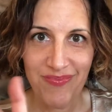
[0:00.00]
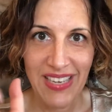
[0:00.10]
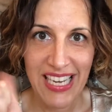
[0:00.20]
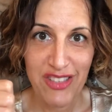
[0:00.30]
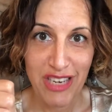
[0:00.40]

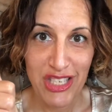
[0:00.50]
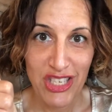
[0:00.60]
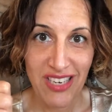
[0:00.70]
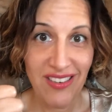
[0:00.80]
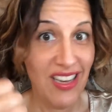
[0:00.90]

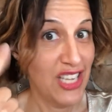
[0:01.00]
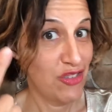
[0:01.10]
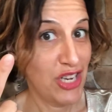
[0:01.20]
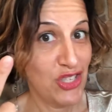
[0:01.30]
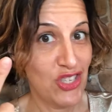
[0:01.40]
hydration,
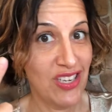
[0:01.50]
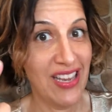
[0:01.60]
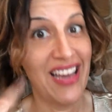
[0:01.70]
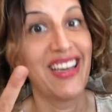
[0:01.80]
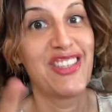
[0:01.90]
hydration,
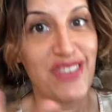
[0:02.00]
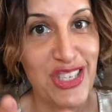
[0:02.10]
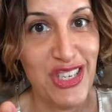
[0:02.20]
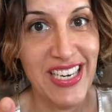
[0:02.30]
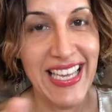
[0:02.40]
and
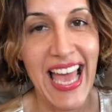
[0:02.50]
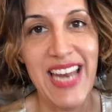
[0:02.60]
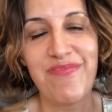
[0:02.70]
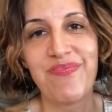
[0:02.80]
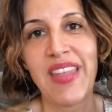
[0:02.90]
hydration
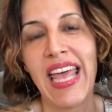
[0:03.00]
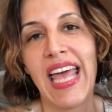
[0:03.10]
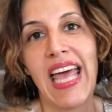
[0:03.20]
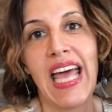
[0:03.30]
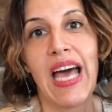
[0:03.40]
again.
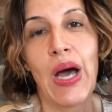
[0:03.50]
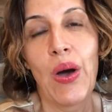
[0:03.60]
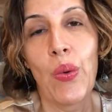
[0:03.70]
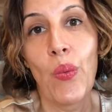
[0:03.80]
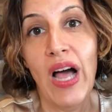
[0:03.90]

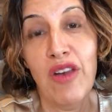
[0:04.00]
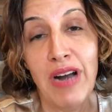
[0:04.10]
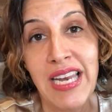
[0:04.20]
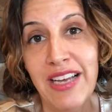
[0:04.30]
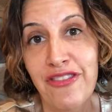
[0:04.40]
While
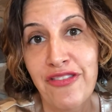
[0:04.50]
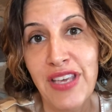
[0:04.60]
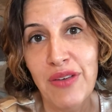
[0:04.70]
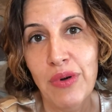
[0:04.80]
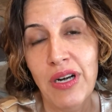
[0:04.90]
running a
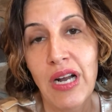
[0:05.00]
fever,